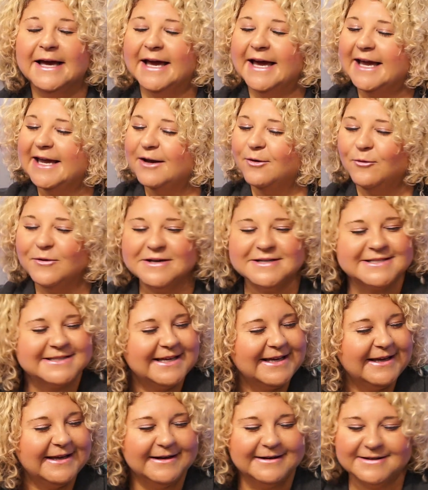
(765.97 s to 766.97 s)
And we
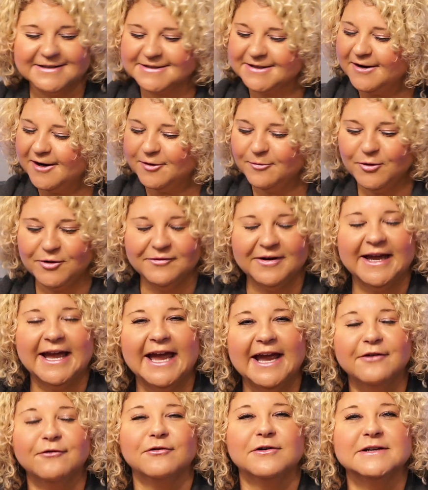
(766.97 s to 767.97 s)
see just God moving
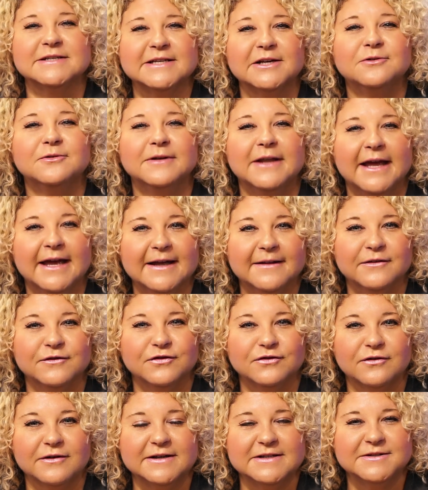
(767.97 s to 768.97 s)
every single day in the
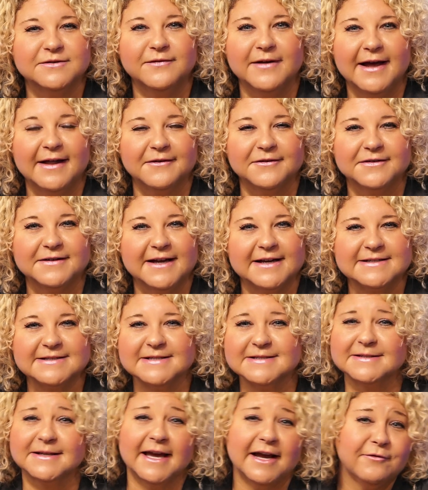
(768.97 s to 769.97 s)
streets of Dallas,
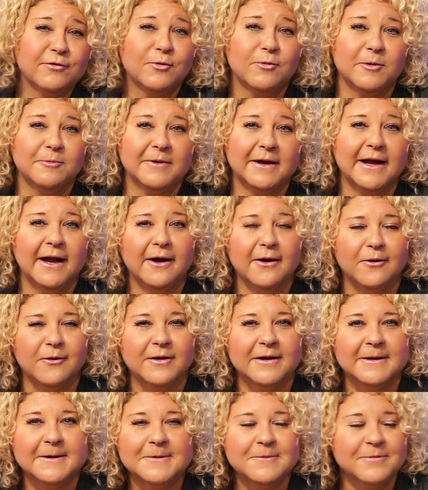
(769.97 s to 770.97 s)
Texas, everywhere we go
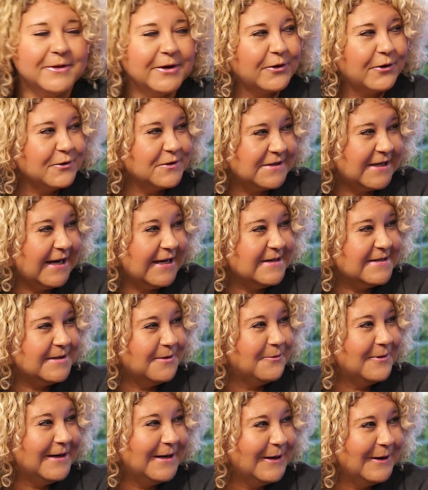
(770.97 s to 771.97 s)
the crusades that
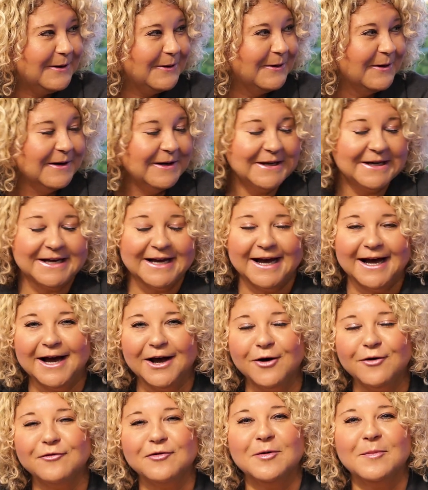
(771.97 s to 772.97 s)
we do yes. uh,
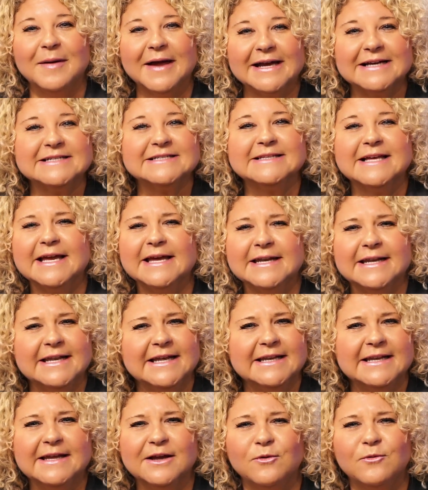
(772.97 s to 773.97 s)
over in Pakistan and
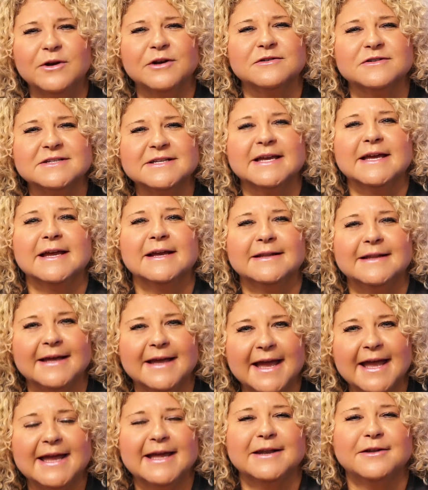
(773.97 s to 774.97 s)
India, we are seeing the
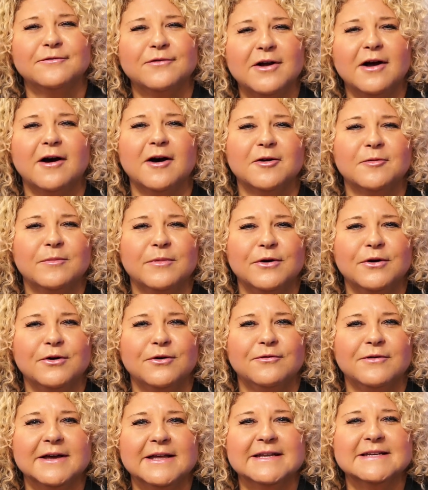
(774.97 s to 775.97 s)
hand of God
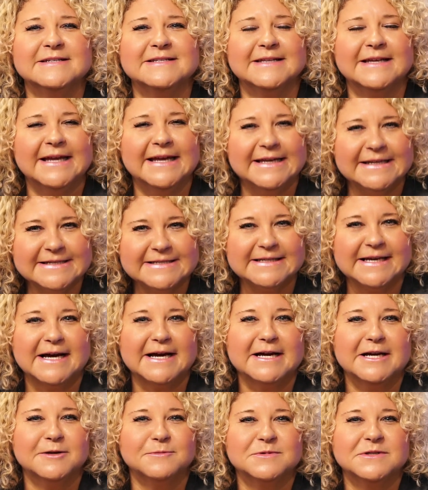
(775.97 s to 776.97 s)
move. It is the end
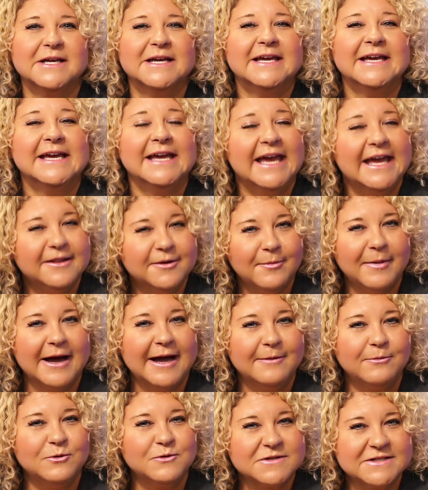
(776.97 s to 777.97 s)
times. The
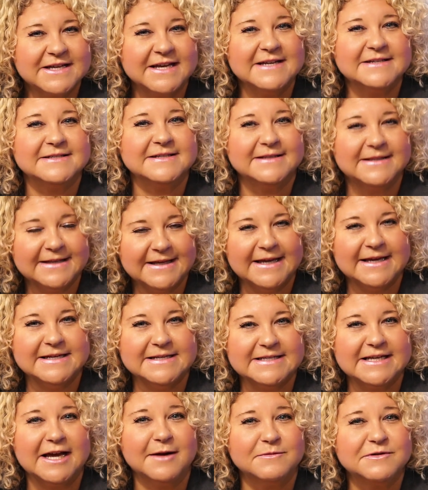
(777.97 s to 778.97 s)
Bible says at the end
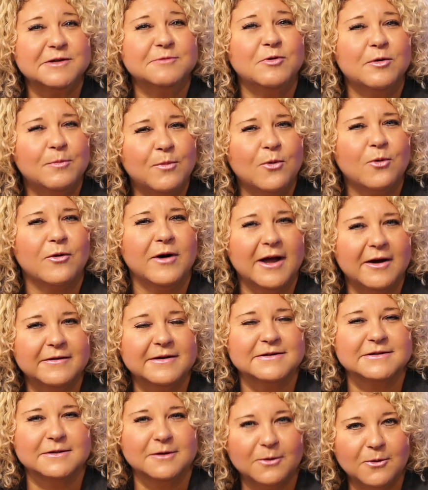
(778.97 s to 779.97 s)
times, He will pour out
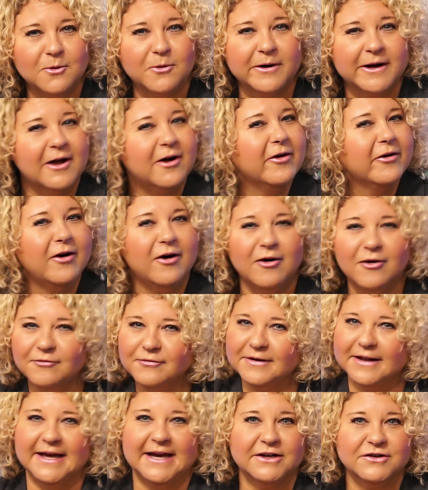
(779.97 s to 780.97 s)
His glory on all
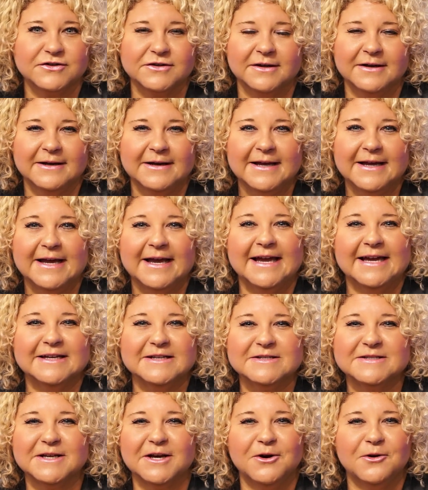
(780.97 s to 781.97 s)
flesh. And
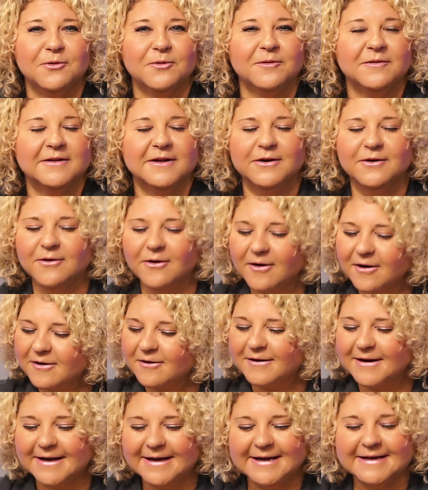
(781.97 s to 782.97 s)
so the darker
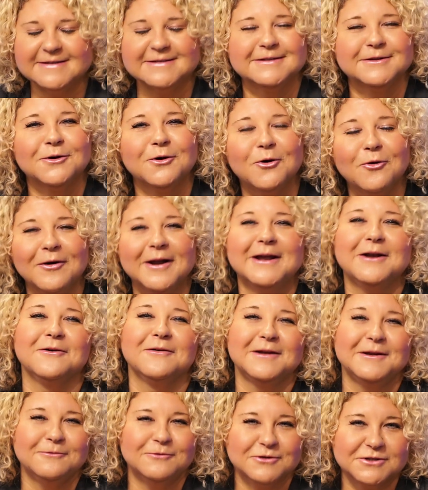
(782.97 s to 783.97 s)
it gets, the greater
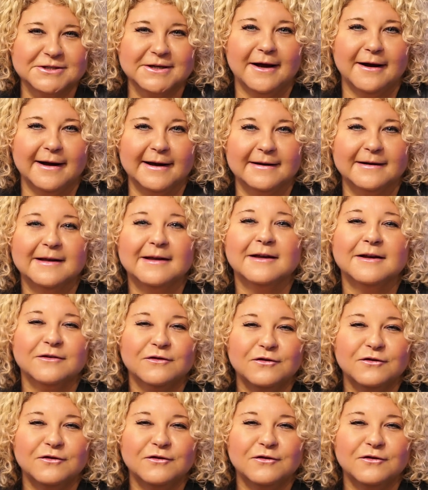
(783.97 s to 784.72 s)
He will shine. Wow.